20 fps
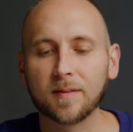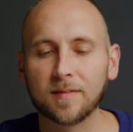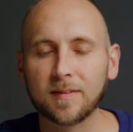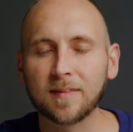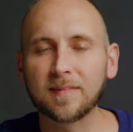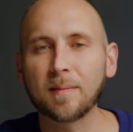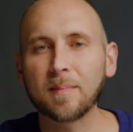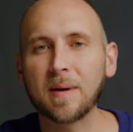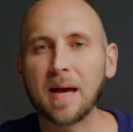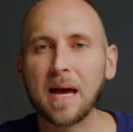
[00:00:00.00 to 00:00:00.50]

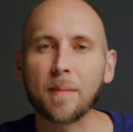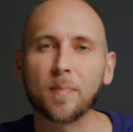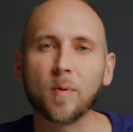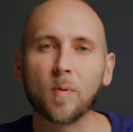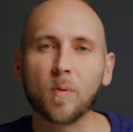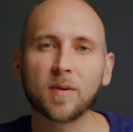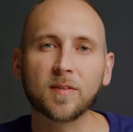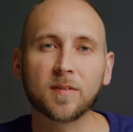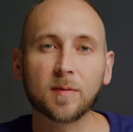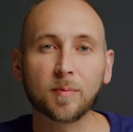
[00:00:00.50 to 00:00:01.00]
Since I'm an Apple
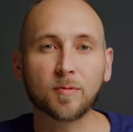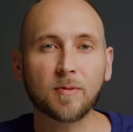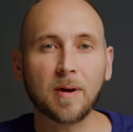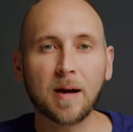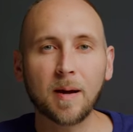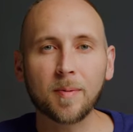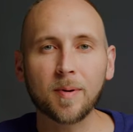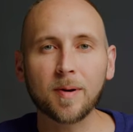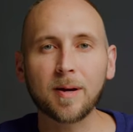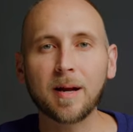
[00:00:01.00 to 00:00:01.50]
One
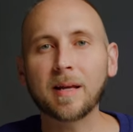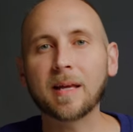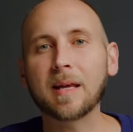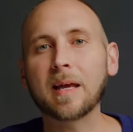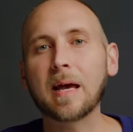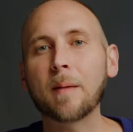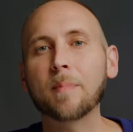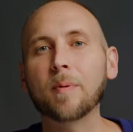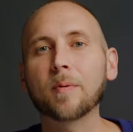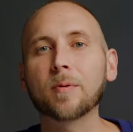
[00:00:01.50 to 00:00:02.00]
subscriber, I get
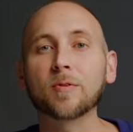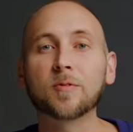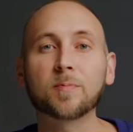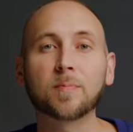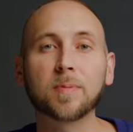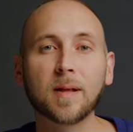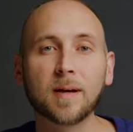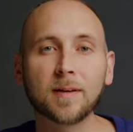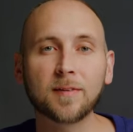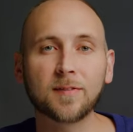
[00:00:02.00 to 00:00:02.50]
Apple News
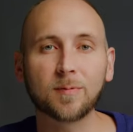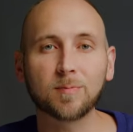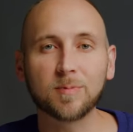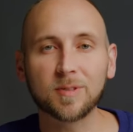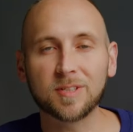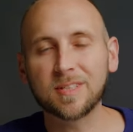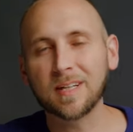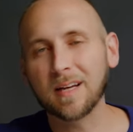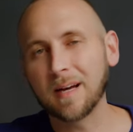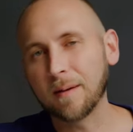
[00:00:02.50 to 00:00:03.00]
Plus,
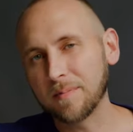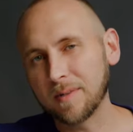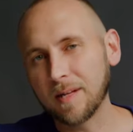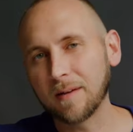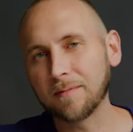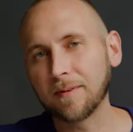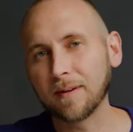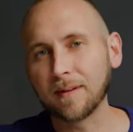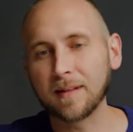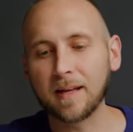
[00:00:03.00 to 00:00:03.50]
which I'm definitely